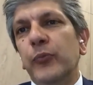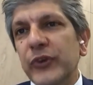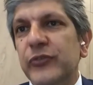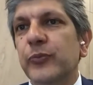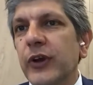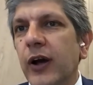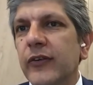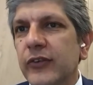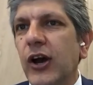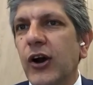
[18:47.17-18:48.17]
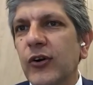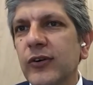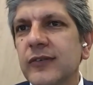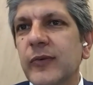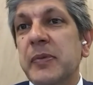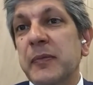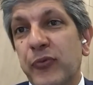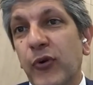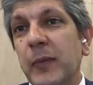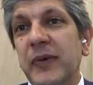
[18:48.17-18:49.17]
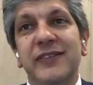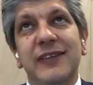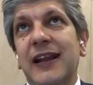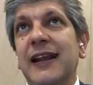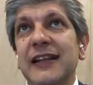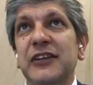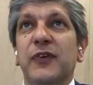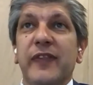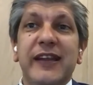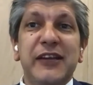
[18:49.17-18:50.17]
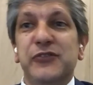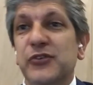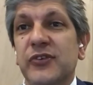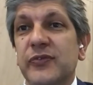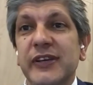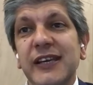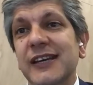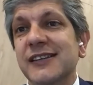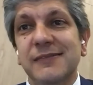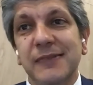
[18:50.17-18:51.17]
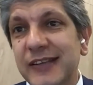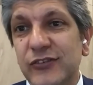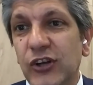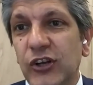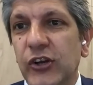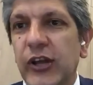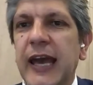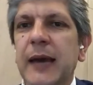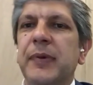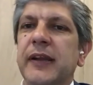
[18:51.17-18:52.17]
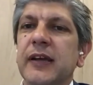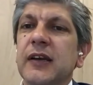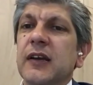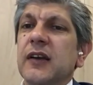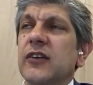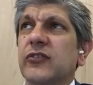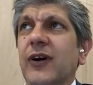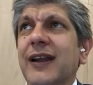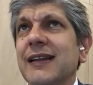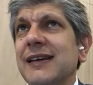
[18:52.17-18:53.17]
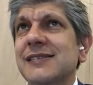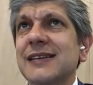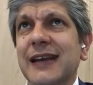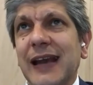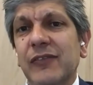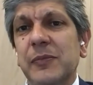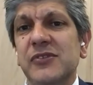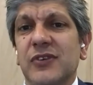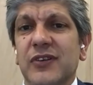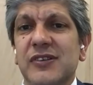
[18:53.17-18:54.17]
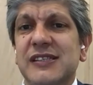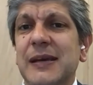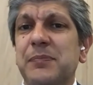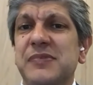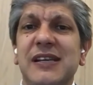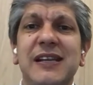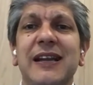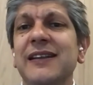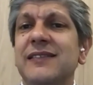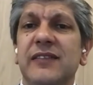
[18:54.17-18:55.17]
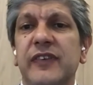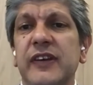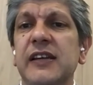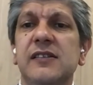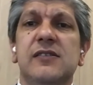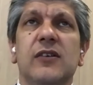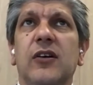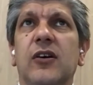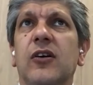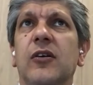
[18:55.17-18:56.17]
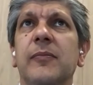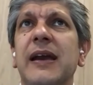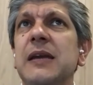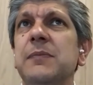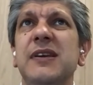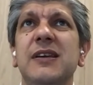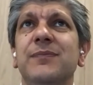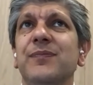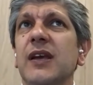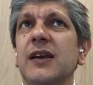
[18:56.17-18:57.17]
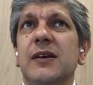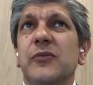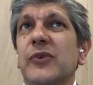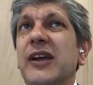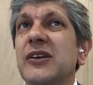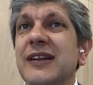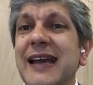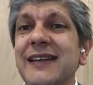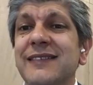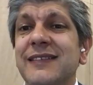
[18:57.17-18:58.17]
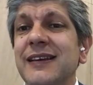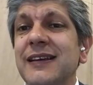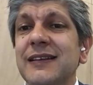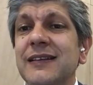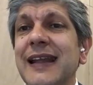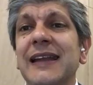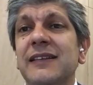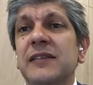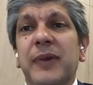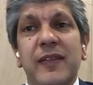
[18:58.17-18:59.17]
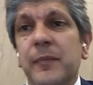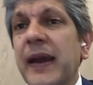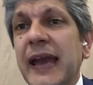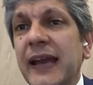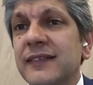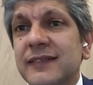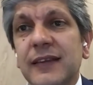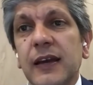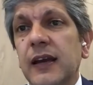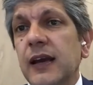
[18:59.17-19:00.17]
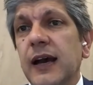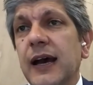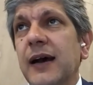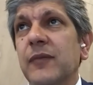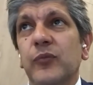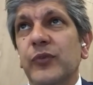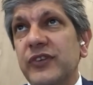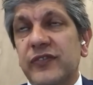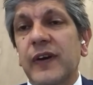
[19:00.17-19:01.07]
which we all know we've been promised that at least for the next 2-3 years, it's not going to happen. So unless the government sort of steps in and intervenes or maybe regulating lending by the banks, which is